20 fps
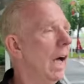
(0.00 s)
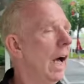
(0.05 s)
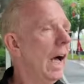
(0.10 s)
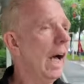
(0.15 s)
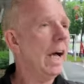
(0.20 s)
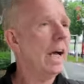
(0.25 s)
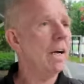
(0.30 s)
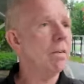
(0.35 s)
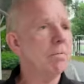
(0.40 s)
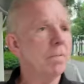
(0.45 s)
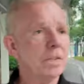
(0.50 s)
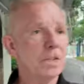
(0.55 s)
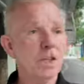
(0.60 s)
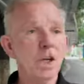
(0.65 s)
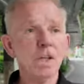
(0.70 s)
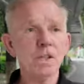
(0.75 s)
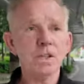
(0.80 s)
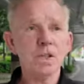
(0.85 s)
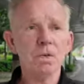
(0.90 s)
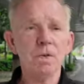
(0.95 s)
Um,
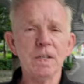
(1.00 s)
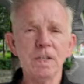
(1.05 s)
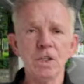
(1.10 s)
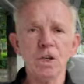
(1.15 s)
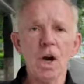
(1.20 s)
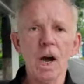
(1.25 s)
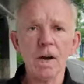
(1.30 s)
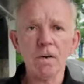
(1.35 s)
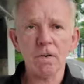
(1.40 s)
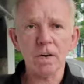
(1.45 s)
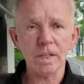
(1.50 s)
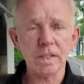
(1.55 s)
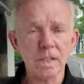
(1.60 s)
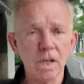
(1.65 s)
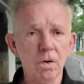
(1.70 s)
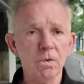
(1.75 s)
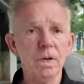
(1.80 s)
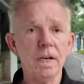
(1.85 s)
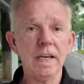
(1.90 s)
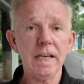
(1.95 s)
just doing China on
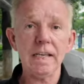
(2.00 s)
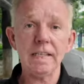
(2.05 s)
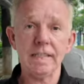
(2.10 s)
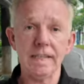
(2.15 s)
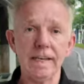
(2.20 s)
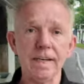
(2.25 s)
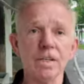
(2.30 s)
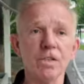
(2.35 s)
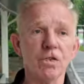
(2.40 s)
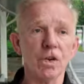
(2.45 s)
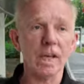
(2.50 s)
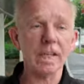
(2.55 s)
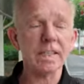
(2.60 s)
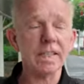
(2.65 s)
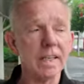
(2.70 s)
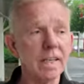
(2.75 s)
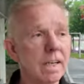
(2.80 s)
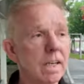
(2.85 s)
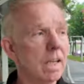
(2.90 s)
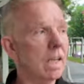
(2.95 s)
its own is
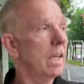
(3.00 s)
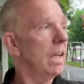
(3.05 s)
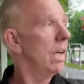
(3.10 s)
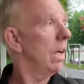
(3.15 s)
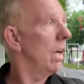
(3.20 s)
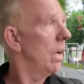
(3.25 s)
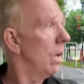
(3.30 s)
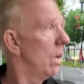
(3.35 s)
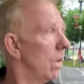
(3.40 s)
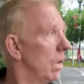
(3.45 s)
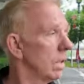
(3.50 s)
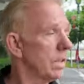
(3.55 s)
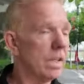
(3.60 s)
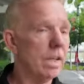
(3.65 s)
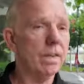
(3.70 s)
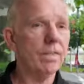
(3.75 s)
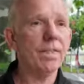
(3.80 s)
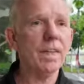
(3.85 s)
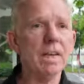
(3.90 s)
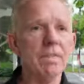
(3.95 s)
interesting,
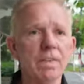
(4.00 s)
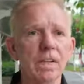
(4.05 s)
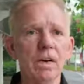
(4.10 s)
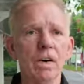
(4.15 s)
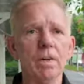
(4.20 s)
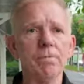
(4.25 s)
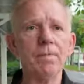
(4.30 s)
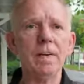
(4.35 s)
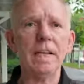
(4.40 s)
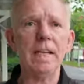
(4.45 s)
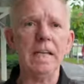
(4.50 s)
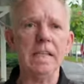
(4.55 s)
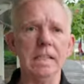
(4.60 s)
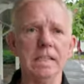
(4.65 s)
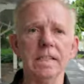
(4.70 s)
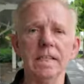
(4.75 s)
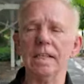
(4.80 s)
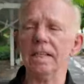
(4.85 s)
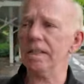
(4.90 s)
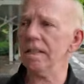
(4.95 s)
even though I've been here
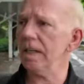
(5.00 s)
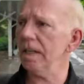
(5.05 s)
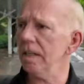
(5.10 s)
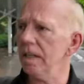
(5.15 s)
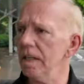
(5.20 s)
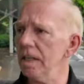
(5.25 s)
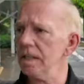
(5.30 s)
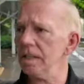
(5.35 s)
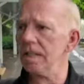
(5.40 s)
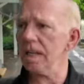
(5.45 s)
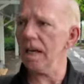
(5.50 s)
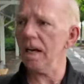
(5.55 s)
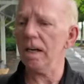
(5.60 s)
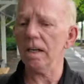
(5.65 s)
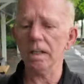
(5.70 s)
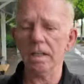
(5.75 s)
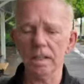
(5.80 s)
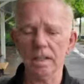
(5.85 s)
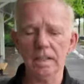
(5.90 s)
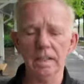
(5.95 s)
16 years
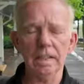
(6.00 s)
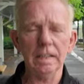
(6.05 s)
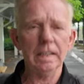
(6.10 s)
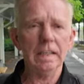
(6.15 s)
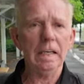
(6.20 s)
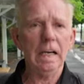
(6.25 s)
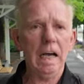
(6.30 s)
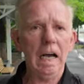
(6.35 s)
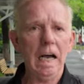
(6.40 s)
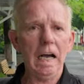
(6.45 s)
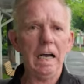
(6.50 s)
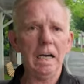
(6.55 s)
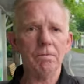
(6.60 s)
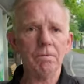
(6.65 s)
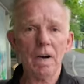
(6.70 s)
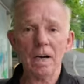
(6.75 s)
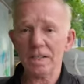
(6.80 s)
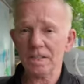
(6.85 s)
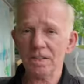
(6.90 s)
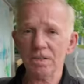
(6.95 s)
now.
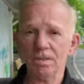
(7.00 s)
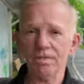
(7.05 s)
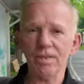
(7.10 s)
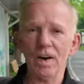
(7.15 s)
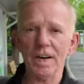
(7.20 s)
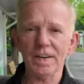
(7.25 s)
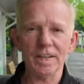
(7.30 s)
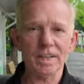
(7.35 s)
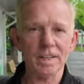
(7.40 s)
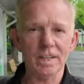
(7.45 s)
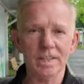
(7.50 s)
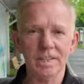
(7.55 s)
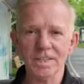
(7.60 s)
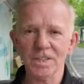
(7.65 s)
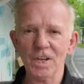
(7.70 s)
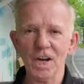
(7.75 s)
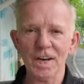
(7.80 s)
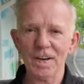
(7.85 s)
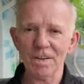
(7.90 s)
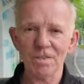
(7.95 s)
Um, I still find it
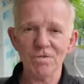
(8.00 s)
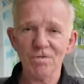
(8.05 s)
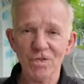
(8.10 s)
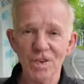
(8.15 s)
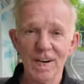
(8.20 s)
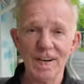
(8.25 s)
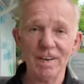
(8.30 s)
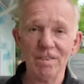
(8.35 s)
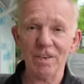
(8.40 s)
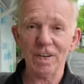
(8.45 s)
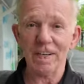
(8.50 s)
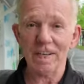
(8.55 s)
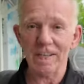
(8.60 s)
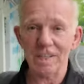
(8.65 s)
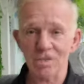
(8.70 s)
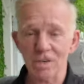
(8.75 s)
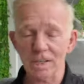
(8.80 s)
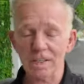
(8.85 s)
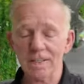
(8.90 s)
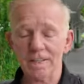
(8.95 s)
China really, really
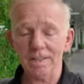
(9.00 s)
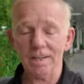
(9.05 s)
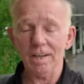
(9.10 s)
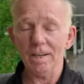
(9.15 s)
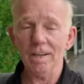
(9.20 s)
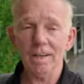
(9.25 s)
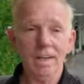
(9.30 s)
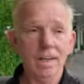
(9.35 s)
interesting.